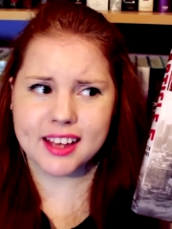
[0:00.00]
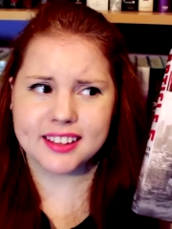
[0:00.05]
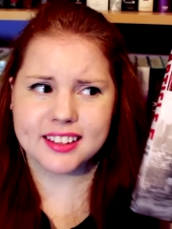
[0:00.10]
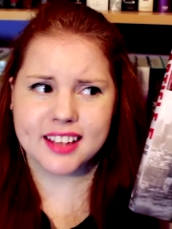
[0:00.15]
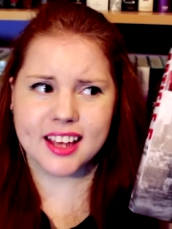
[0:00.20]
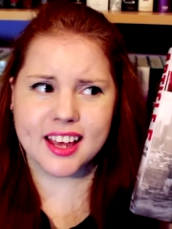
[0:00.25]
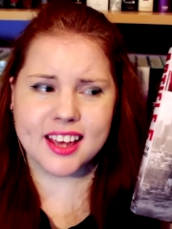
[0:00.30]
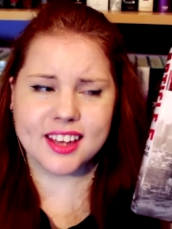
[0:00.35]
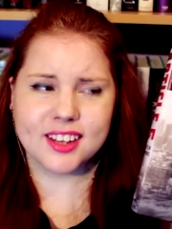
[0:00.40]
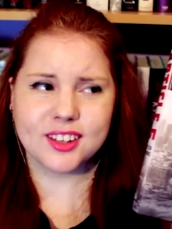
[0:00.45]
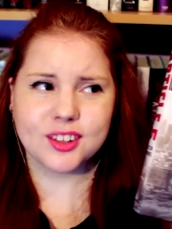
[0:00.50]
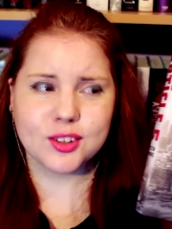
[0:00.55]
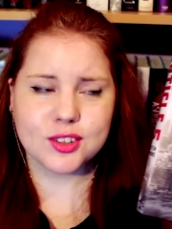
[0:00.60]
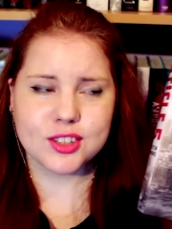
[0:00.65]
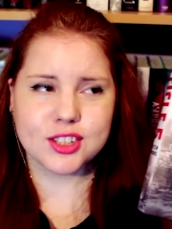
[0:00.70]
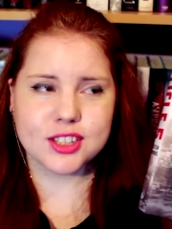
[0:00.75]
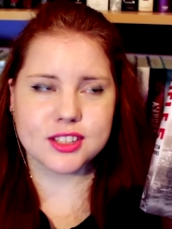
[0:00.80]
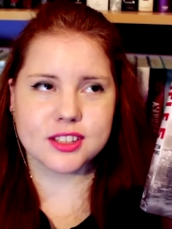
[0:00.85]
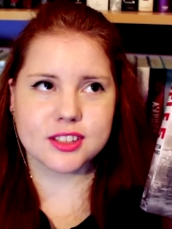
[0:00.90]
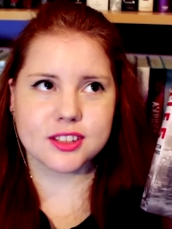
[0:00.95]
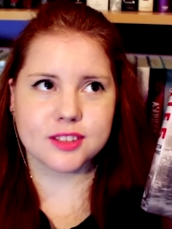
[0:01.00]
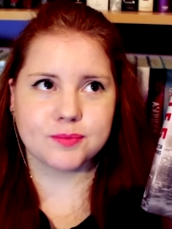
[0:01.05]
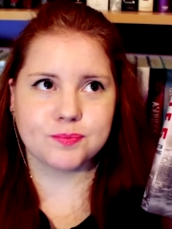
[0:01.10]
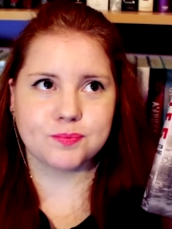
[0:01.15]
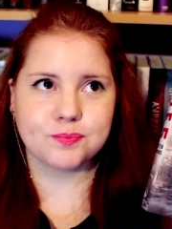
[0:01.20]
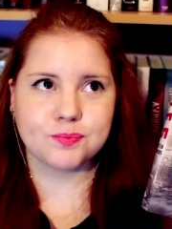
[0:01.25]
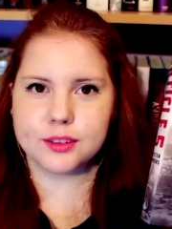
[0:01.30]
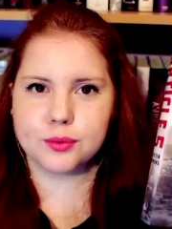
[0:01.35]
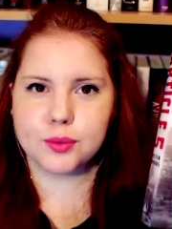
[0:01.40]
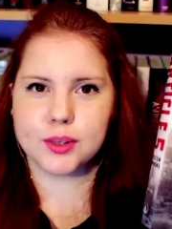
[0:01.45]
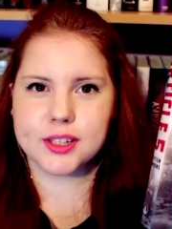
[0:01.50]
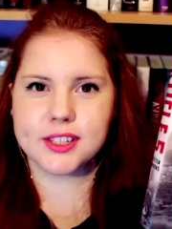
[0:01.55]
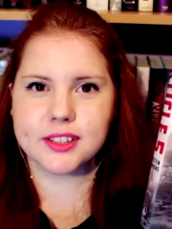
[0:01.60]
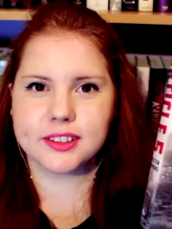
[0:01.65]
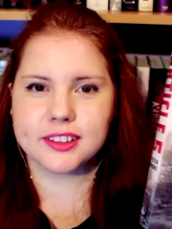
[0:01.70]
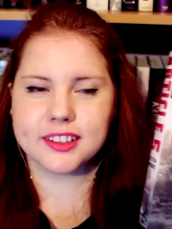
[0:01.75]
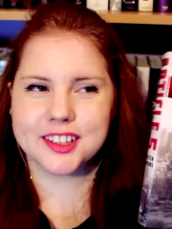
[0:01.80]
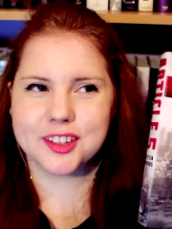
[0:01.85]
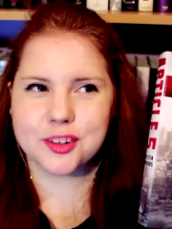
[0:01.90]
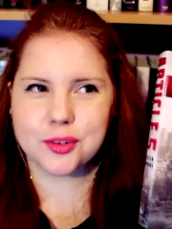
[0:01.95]
and you know, just it
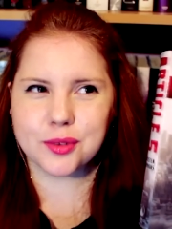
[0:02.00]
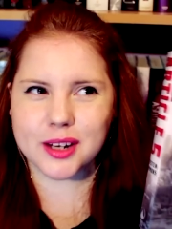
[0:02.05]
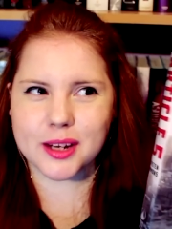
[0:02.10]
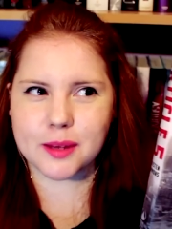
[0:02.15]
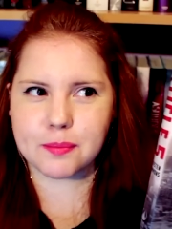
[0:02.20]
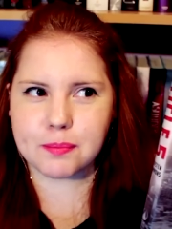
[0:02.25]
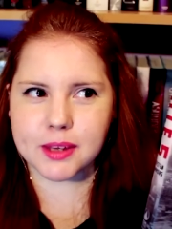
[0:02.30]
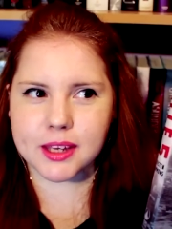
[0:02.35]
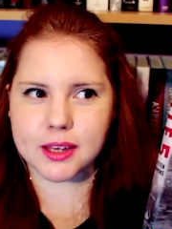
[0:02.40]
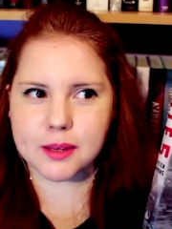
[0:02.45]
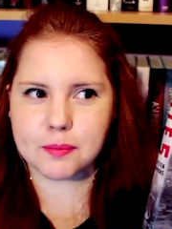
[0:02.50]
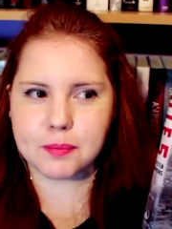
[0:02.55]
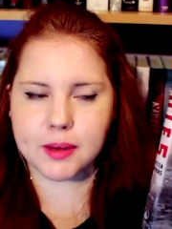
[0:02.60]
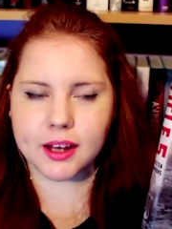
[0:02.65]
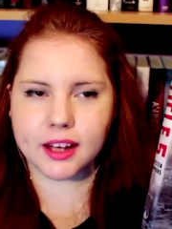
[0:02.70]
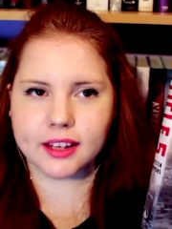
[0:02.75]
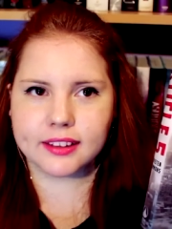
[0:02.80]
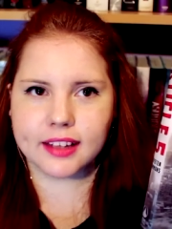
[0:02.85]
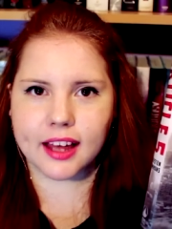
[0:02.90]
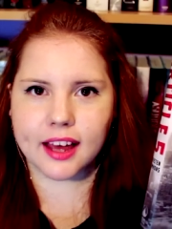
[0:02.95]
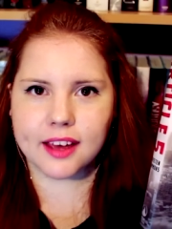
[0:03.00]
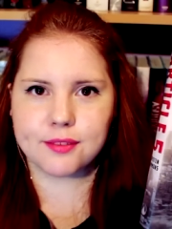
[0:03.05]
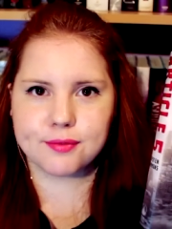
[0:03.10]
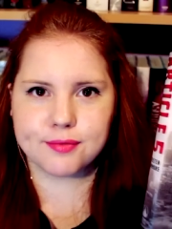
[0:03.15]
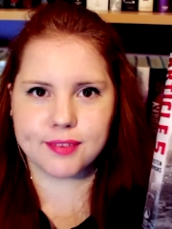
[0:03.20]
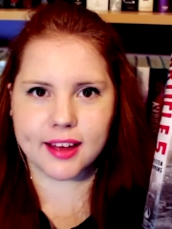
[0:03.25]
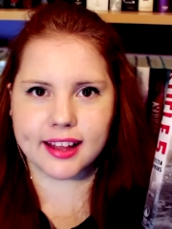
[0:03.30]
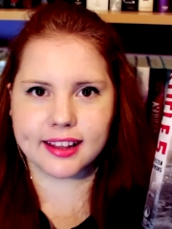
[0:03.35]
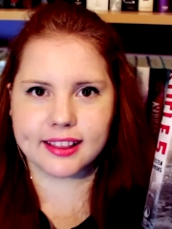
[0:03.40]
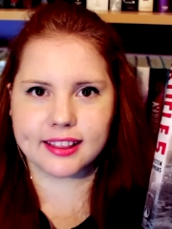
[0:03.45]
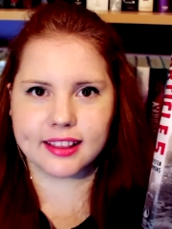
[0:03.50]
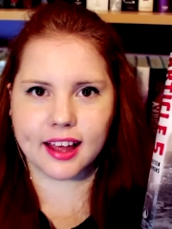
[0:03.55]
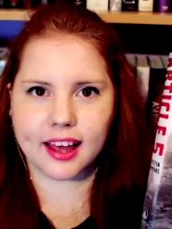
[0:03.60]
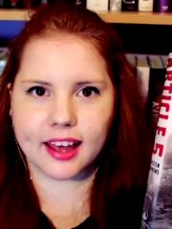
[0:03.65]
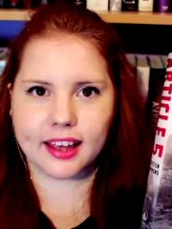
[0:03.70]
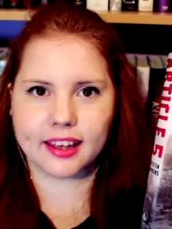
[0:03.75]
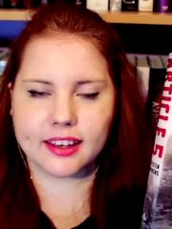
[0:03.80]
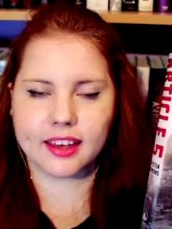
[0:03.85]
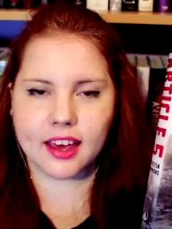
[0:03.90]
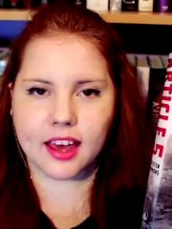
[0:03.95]
wasn't creepy, but I felt
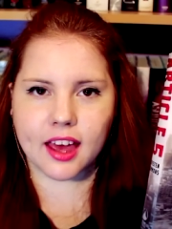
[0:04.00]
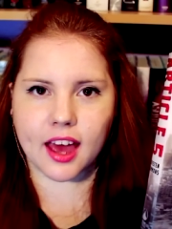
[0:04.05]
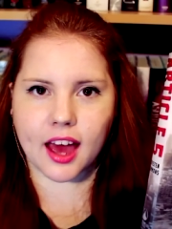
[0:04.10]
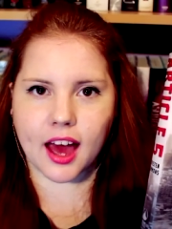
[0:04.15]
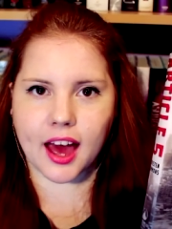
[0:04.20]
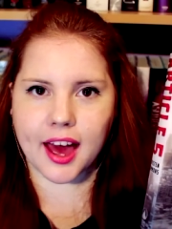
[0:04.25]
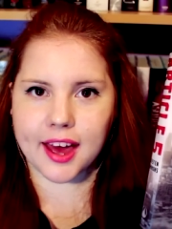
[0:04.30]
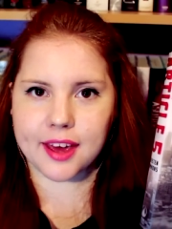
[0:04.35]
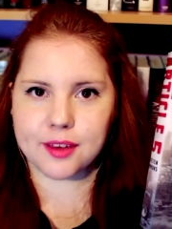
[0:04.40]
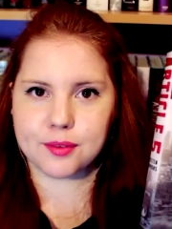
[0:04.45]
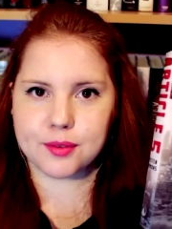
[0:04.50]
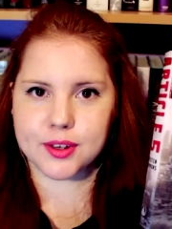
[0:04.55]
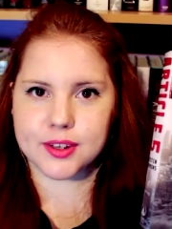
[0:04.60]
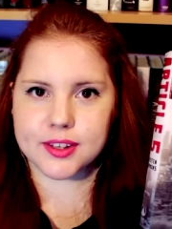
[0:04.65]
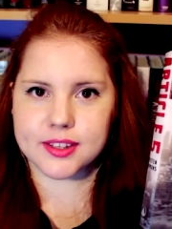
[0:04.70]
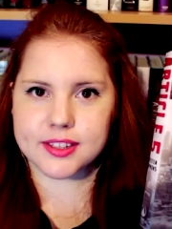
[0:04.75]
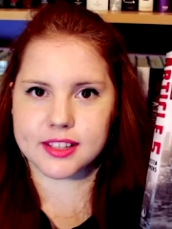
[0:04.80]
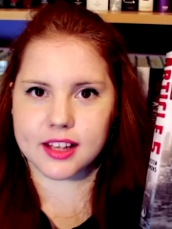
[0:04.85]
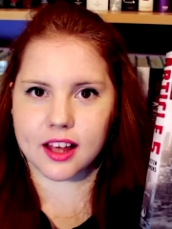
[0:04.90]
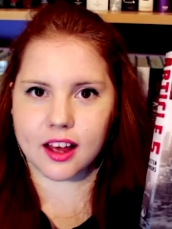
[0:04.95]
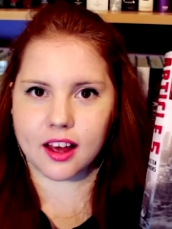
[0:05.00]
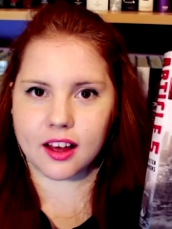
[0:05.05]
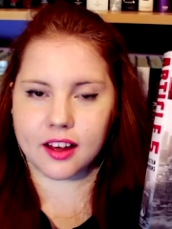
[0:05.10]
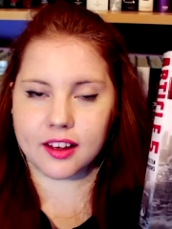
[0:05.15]
like I was